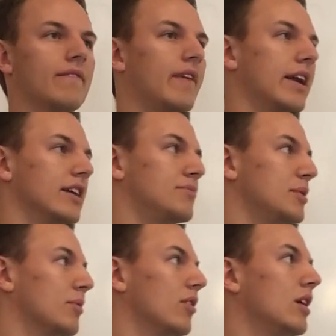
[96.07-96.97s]
finance
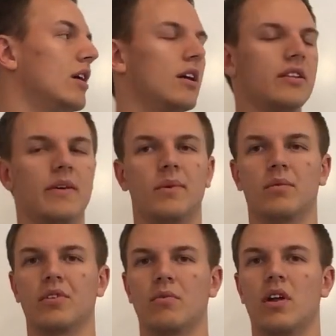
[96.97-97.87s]
people that we
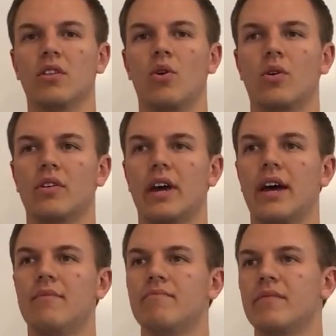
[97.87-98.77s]
really want to lower
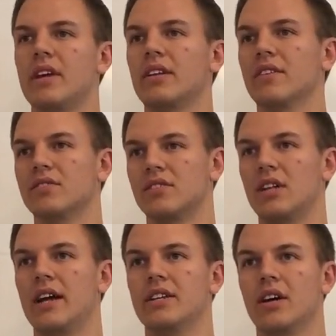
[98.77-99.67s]
that and gives us
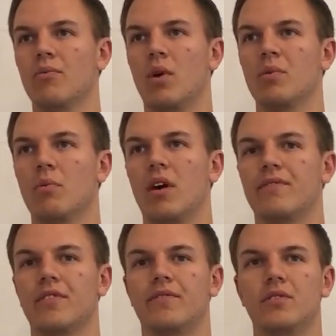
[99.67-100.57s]
an idea on what we
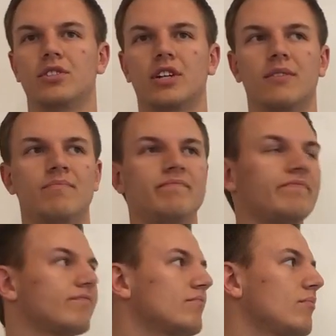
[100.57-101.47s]
want for the future.
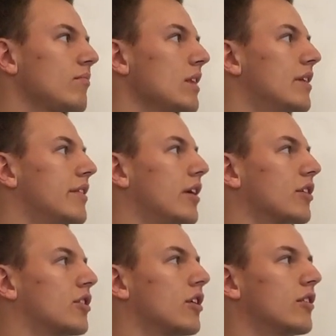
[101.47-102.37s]
Then
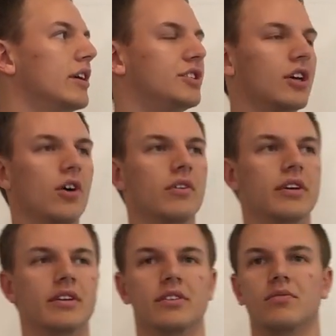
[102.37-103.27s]
our current ratio
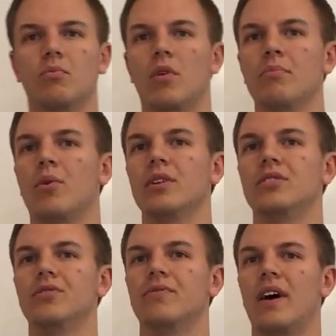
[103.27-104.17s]
is
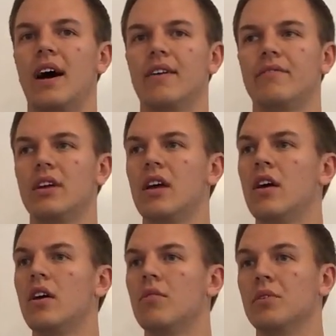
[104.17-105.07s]
1.25,
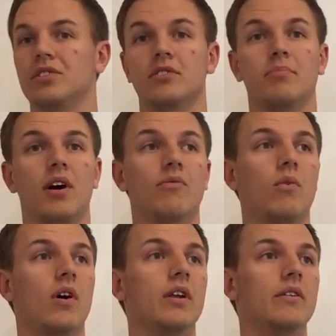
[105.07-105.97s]
which is above
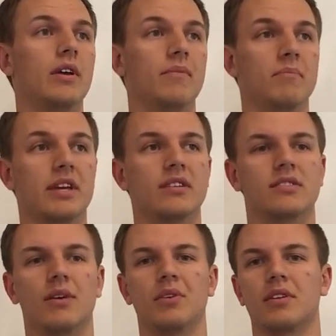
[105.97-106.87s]
1 and
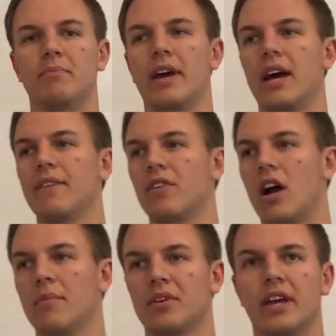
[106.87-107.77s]
means that we can pay off our
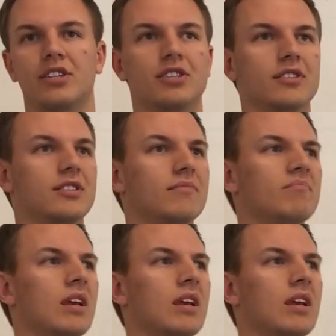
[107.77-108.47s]
obligations.